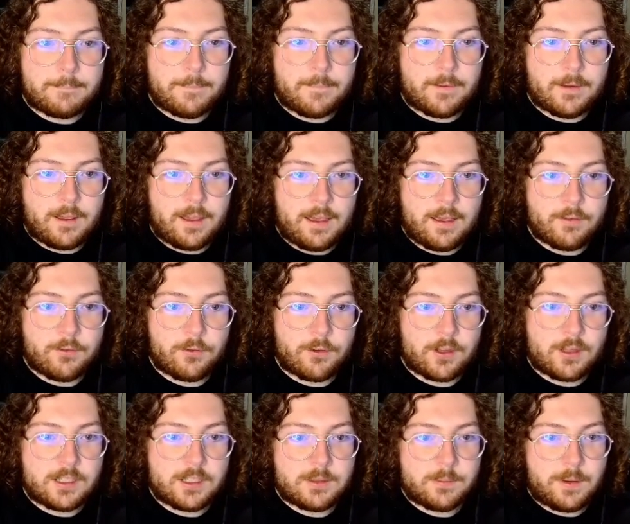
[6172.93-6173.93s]
I have
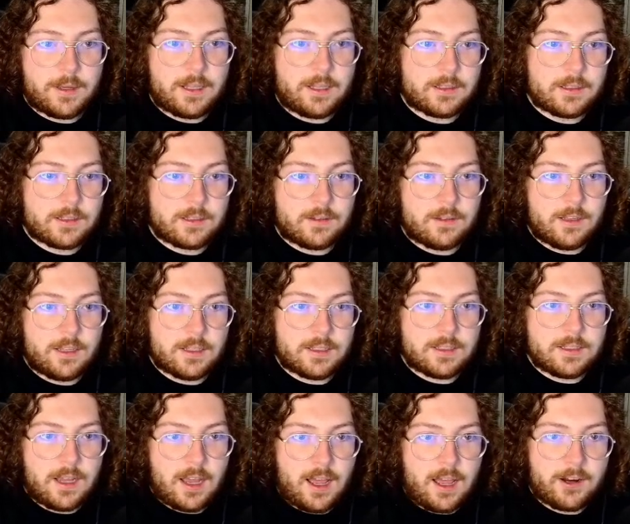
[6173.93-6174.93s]
really spent the
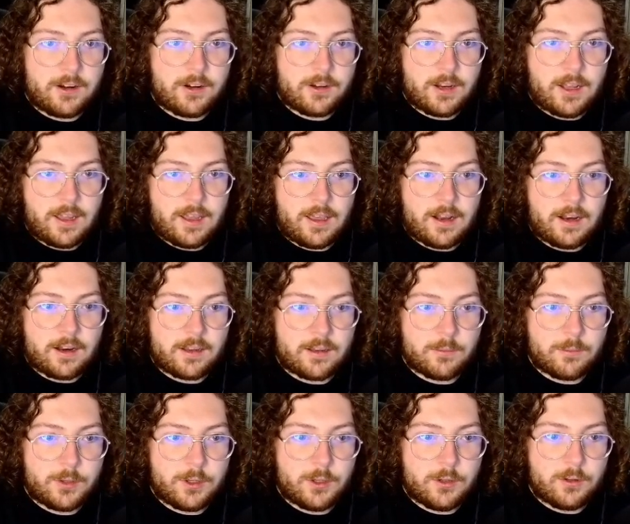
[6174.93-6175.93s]
entire day at a
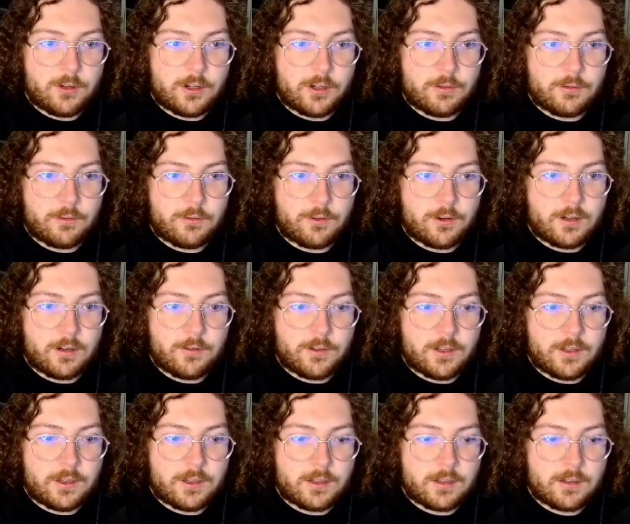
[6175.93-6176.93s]
computer in front of
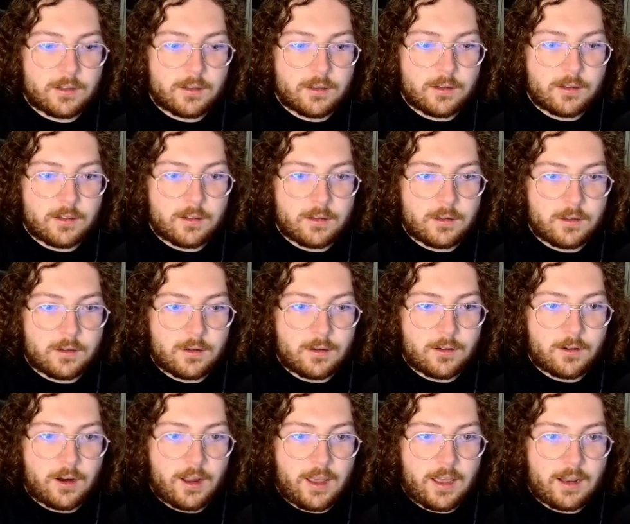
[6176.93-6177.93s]

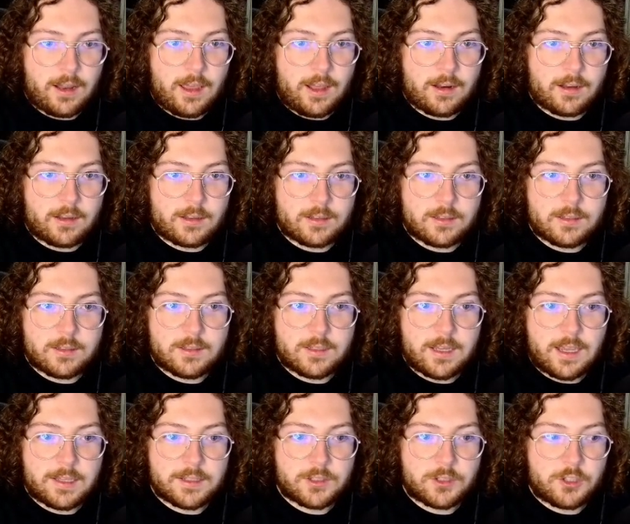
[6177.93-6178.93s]
at a
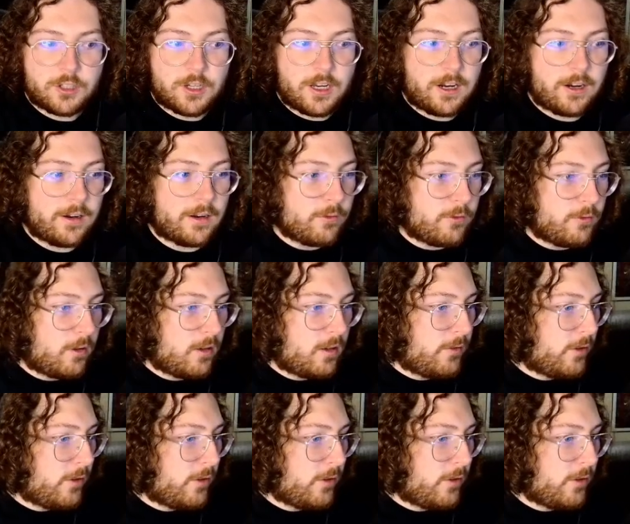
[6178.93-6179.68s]
desk chair in front of a